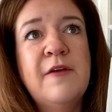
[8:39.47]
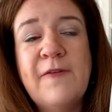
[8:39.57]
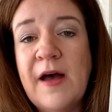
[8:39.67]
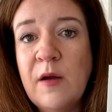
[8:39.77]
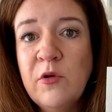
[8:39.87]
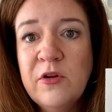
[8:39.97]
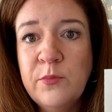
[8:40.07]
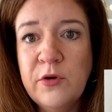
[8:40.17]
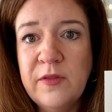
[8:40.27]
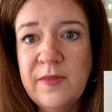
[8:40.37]
if I were to
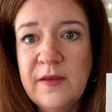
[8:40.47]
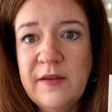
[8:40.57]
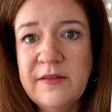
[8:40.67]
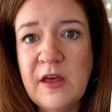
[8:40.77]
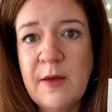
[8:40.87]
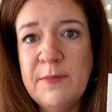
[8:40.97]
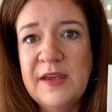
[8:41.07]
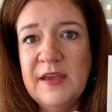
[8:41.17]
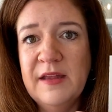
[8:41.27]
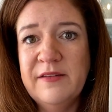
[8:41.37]
put this up
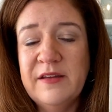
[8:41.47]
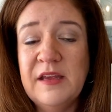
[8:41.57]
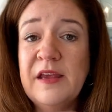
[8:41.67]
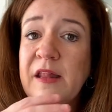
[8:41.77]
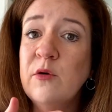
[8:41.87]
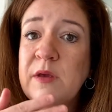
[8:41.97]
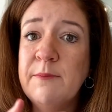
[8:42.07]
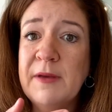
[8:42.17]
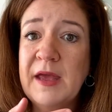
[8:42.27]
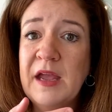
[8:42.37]
against a
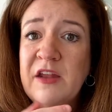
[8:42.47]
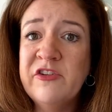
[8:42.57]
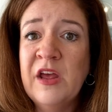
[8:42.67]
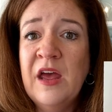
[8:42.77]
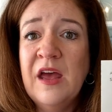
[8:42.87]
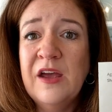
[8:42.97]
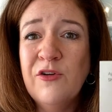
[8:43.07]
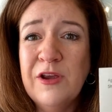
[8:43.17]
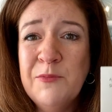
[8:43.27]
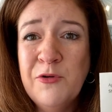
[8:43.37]
yellowy beige,
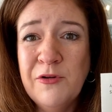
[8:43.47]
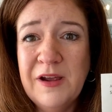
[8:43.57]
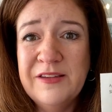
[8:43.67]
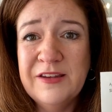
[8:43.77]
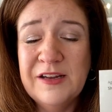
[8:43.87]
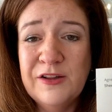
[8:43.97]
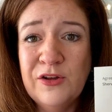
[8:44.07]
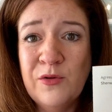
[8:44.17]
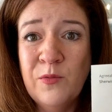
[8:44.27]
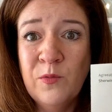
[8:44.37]
agreeable gray is gonna
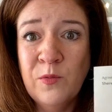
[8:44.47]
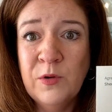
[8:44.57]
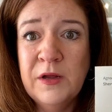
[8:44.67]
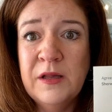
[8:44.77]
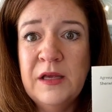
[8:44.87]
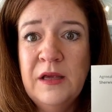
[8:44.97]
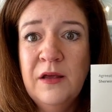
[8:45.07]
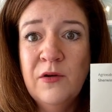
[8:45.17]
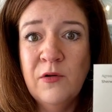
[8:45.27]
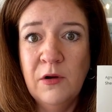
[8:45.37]
look
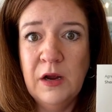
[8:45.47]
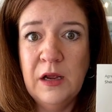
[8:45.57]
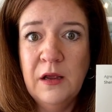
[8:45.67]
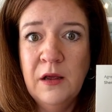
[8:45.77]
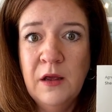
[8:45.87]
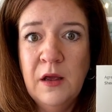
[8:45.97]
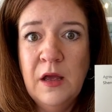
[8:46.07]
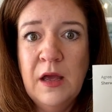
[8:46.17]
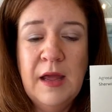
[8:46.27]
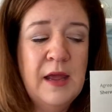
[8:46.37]
really gray.
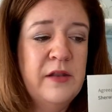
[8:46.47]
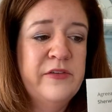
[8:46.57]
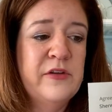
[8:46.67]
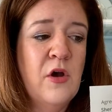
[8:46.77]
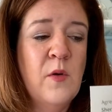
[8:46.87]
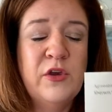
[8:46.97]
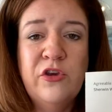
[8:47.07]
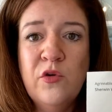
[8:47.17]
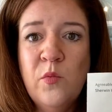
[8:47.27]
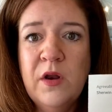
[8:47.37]
And so
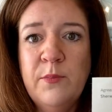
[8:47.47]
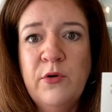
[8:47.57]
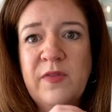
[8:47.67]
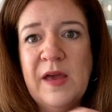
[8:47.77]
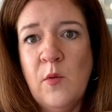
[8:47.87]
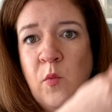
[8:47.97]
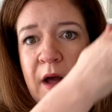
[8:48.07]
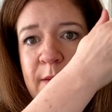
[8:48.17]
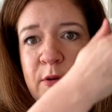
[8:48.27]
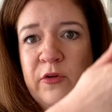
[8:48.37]
you wanna put that
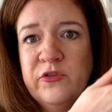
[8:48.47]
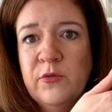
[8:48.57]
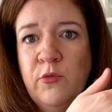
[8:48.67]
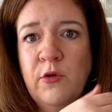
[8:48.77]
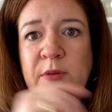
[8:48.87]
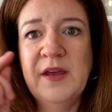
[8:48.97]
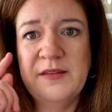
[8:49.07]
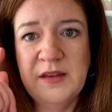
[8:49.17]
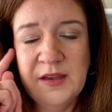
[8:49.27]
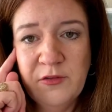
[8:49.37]
white poster board
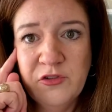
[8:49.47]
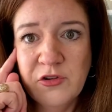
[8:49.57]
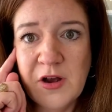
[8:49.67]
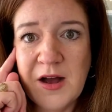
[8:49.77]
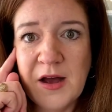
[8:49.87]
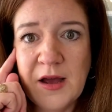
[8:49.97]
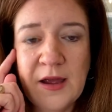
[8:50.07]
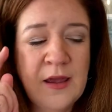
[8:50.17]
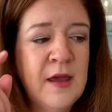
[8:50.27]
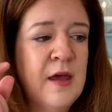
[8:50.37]
because it gives your
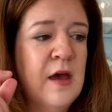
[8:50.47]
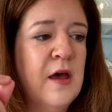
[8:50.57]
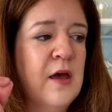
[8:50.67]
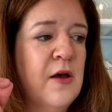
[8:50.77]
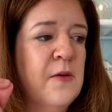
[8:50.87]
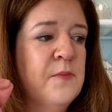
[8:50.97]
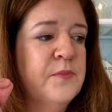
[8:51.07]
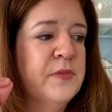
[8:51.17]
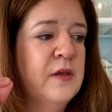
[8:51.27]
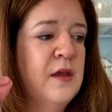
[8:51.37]
eye um,